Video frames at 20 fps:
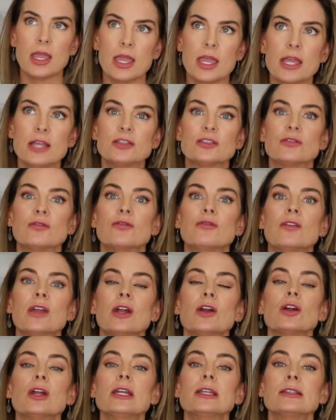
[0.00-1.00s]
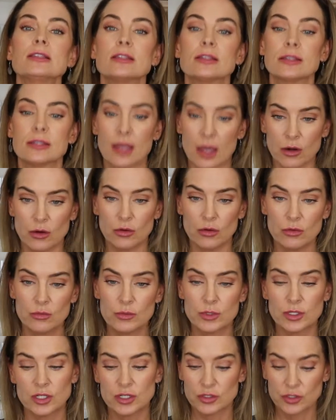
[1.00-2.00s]
It's very subtle,
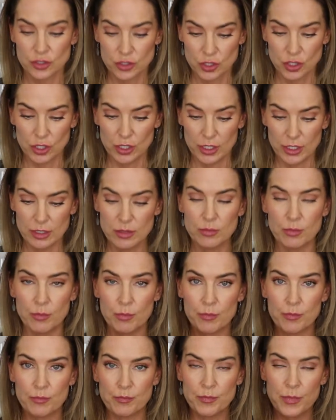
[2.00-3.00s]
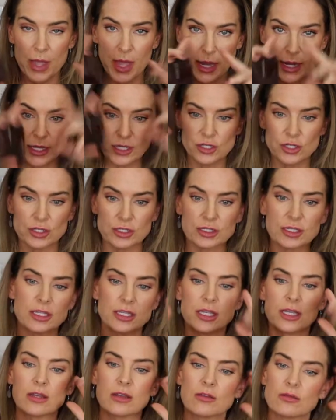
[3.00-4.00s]
which is good, and it just
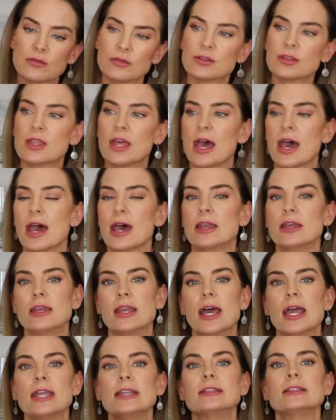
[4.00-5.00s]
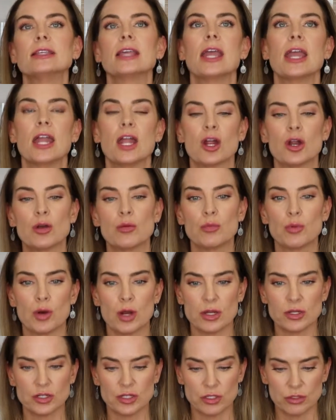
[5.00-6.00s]
gives that nice
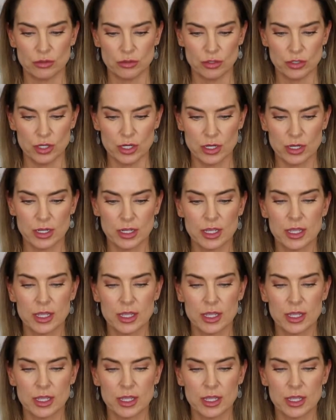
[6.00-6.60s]
airbrushed look